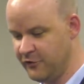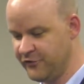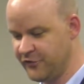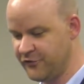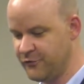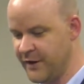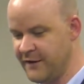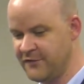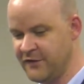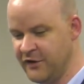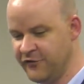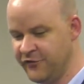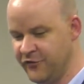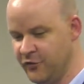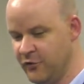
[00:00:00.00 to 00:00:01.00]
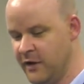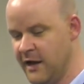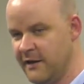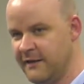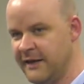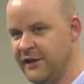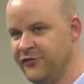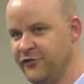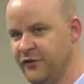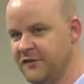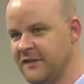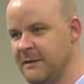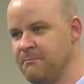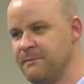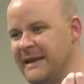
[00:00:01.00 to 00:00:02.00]
You just raise the issue. That issue
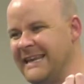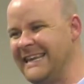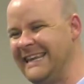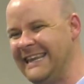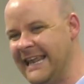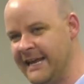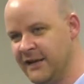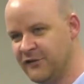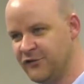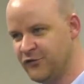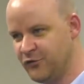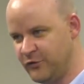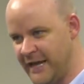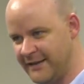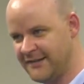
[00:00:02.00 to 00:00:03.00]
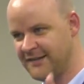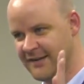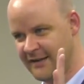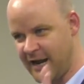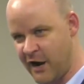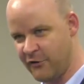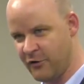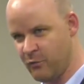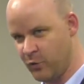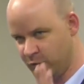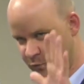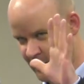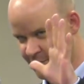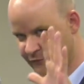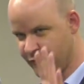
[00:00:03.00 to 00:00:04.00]
is then being linked to that scenario,
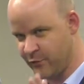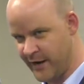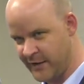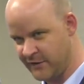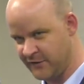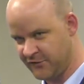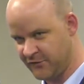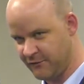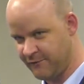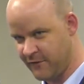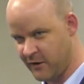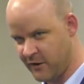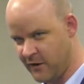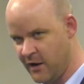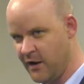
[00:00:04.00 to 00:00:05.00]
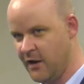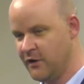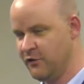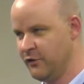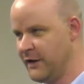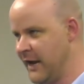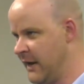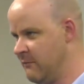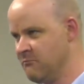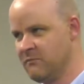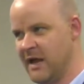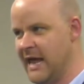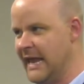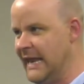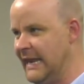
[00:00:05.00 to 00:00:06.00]
what we have created so far. You can
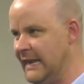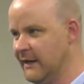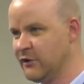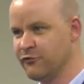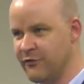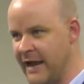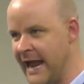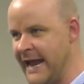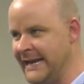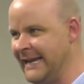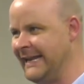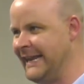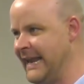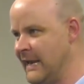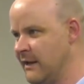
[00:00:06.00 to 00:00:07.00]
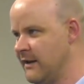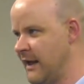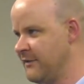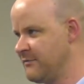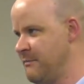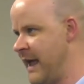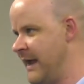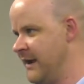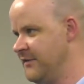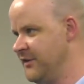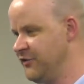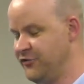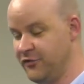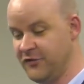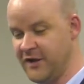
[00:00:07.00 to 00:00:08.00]
create and link as many
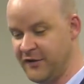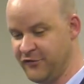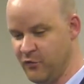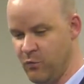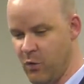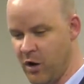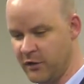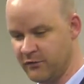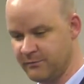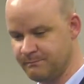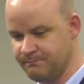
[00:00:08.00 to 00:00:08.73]
issues as you want.